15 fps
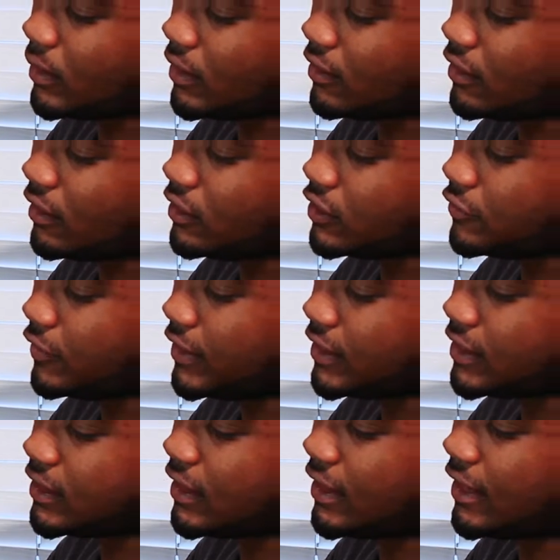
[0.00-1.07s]
with a closed
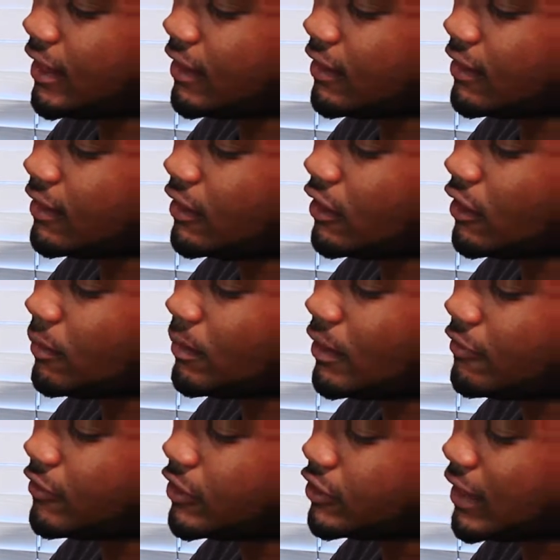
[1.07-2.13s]
fist, and then, you know, they're
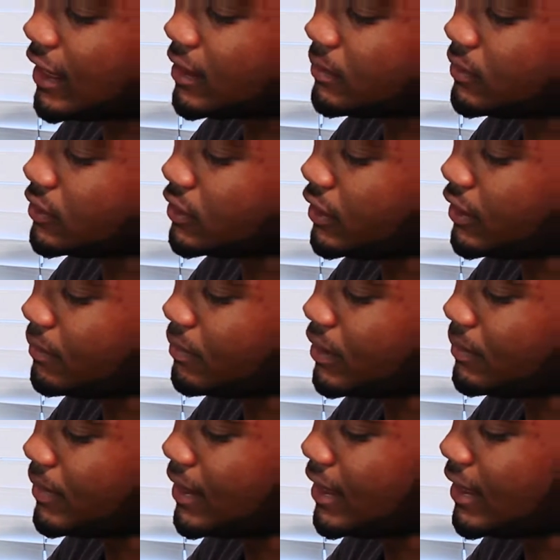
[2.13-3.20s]
both retractable, so you can
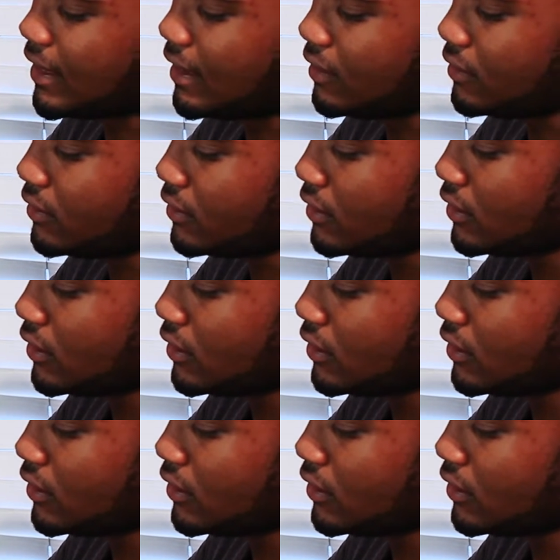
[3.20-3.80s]
put them in and out.